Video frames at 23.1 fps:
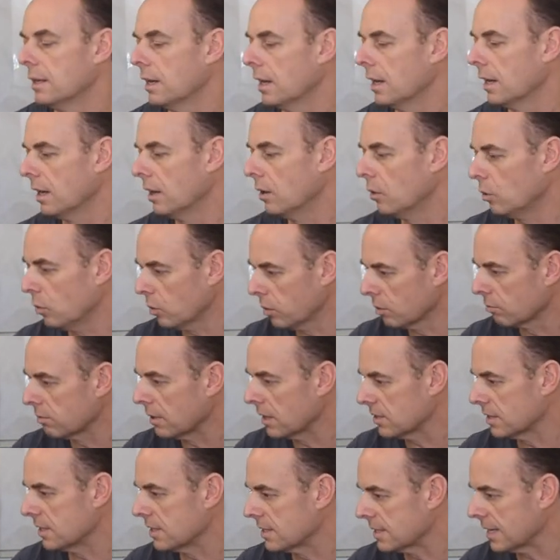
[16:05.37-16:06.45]
Uh, all the
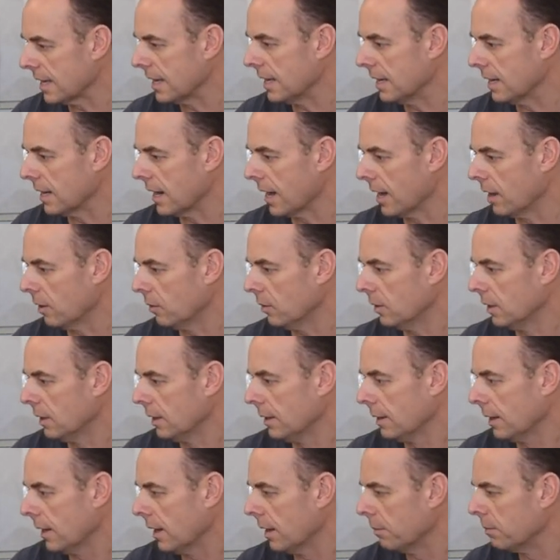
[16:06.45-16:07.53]
rust is taken out.
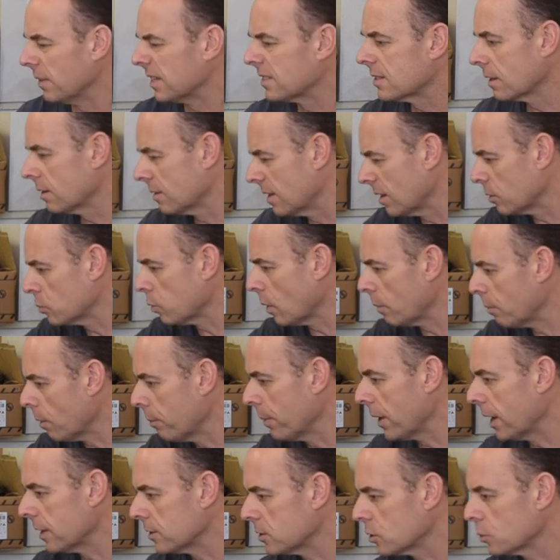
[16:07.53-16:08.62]
Um, there's, there's one more
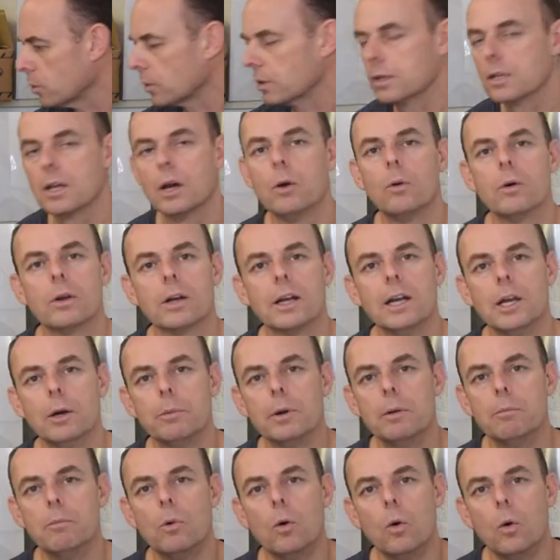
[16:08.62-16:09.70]
bit I just want to go on a little
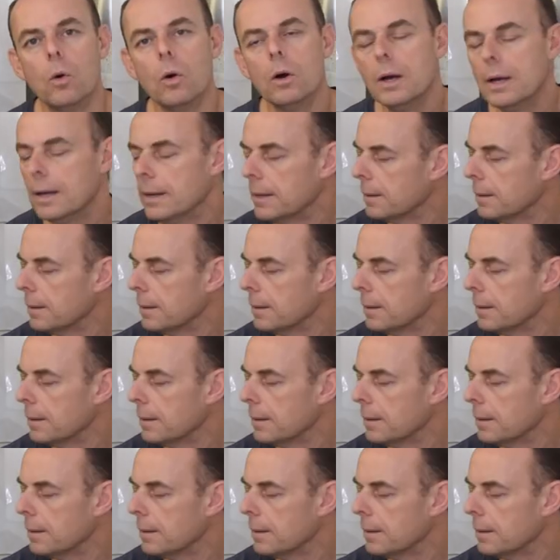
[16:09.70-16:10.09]
bit more.